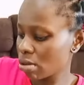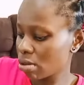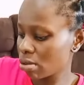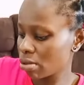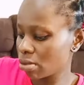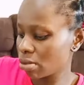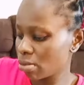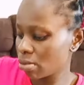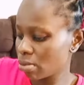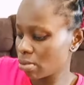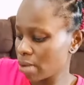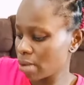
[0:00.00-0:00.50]

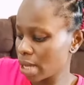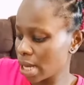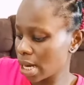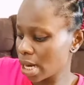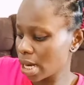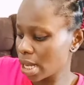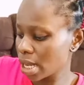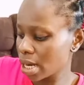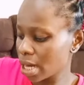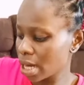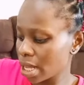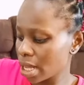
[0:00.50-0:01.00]
because
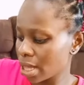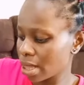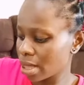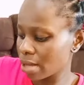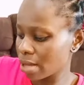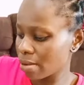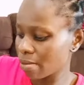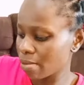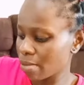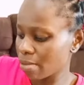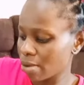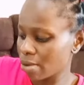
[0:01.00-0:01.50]
really in
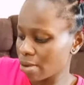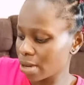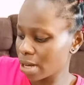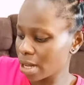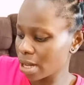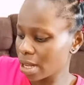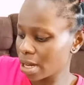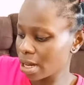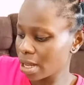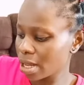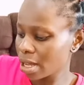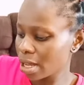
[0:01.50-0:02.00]
the
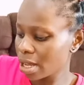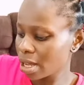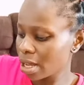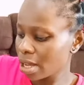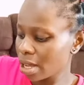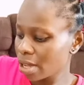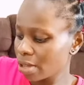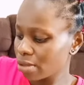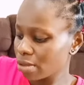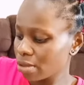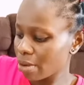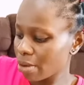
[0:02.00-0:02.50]
morning.
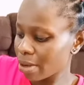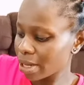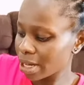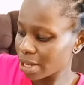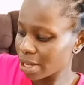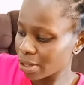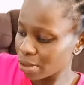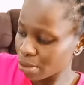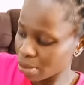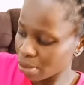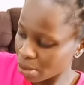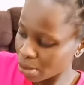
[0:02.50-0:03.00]
So I want
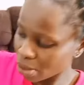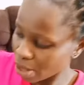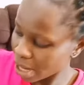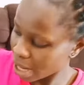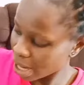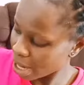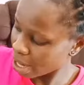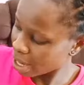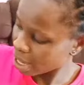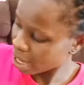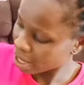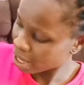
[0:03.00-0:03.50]
us to
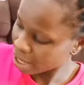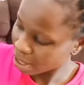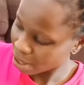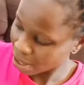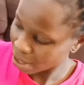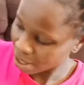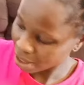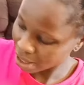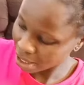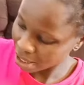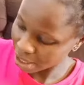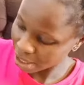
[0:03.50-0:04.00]
try
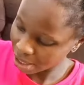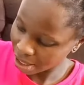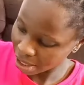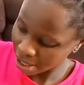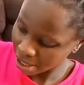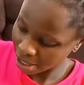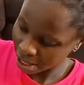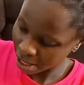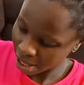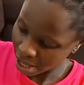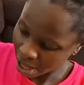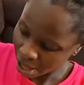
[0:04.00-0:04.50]

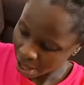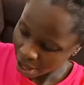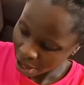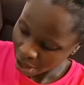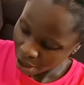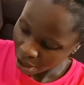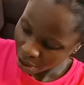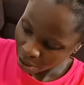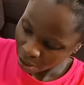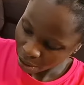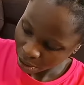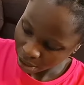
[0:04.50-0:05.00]
this
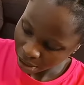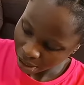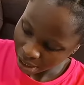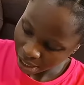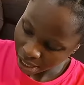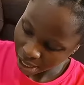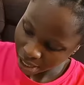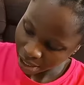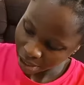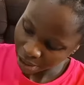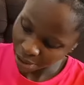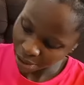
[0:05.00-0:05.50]

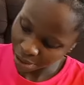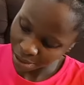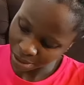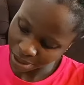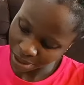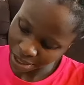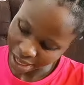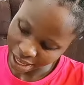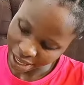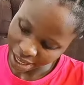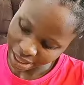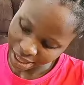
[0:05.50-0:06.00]
water
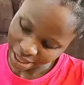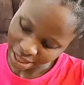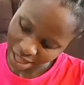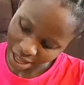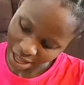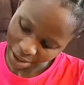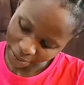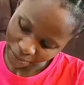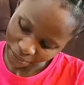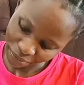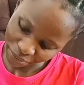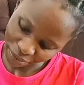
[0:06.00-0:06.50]

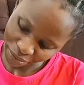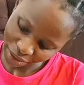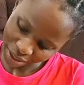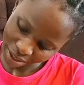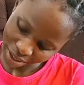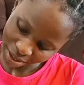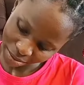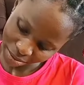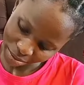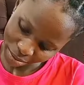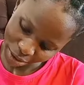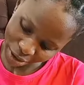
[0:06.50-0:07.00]
together.
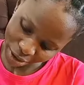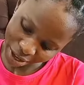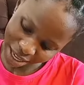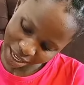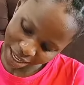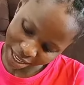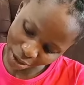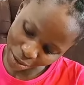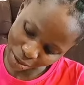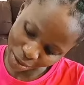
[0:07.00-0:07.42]
Mnaona hata